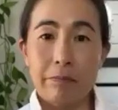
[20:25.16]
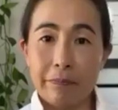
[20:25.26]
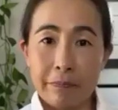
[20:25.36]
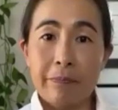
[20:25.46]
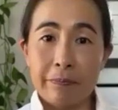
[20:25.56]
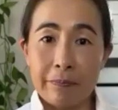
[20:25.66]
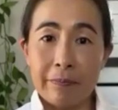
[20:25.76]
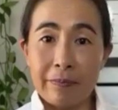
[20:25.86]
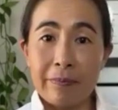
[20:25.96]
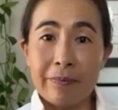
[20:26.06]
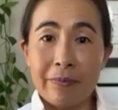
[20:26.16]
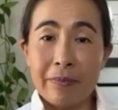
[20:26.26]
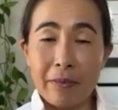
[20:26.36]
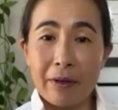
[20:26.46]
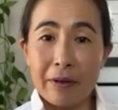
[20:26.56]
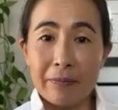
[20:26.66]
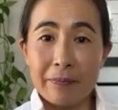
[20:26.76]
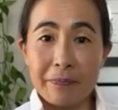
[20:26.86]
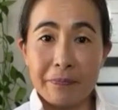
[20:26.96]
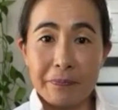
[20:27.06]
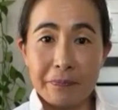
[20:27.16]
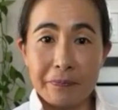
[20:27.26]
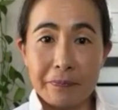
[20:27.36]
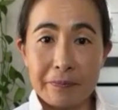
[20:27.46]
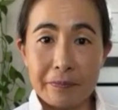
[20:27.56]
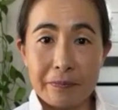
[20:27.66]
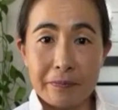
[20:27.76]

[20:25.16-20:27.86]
So either that's muscle